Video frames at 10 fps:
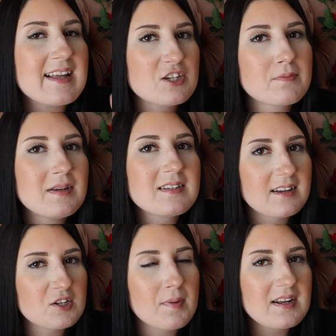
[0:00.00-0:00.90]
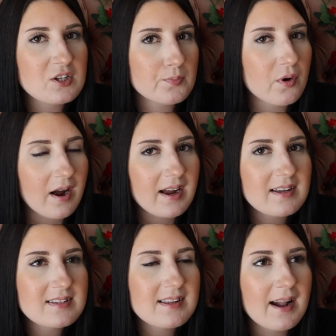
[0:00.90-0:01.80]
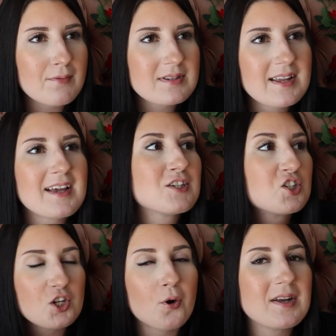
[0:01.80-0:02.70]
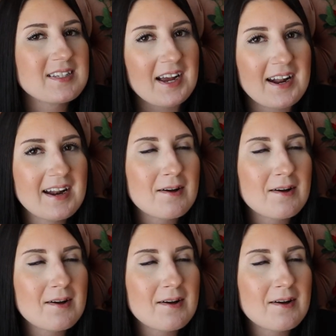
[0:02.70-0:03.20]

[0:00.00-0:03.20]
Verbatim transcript: It took me such by surprise that I was like so excited.